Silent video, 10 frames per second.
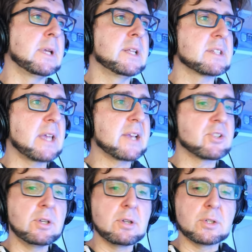It's
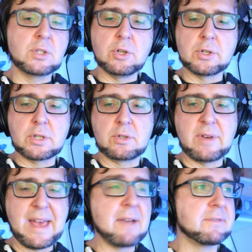actually not good to
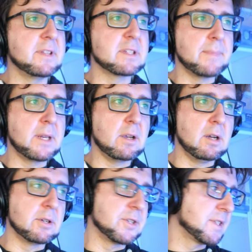have this many
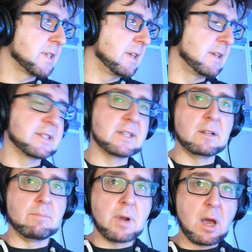colors in a
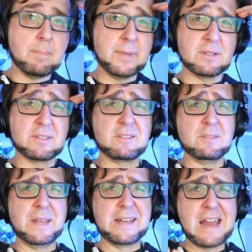single blob because it's
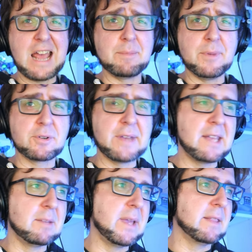going to be a nightmare to
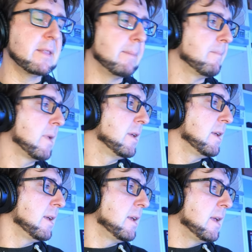animate them.
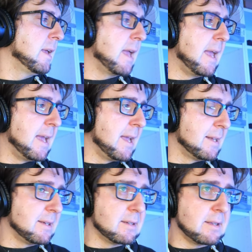
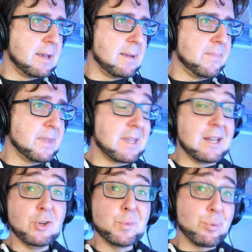And
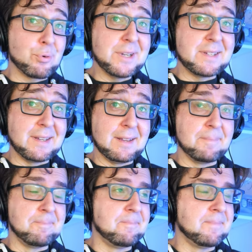they look pretty.